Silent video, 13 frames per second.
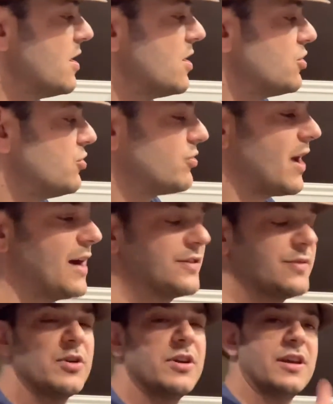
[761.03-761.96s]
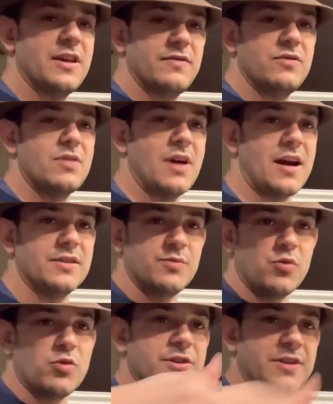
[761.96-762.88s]
You guys, I'm gonna give you
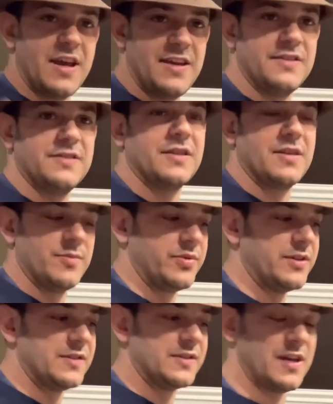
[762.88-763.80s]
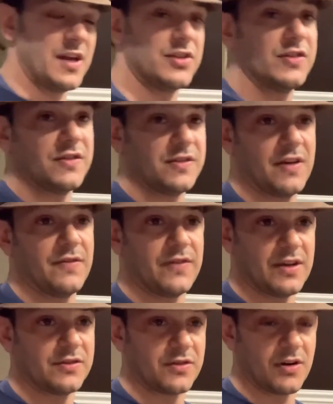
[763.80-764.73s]
guys more days to complete sketches if
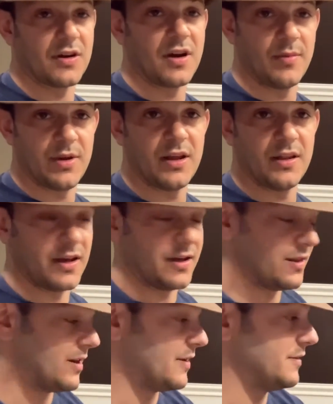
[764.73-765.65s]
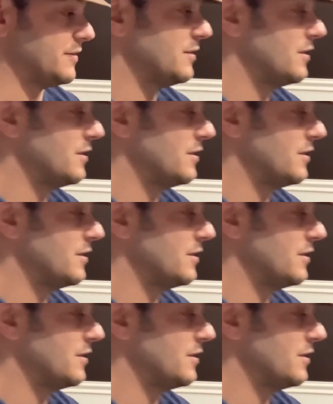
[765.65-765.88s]
they start coming in like this.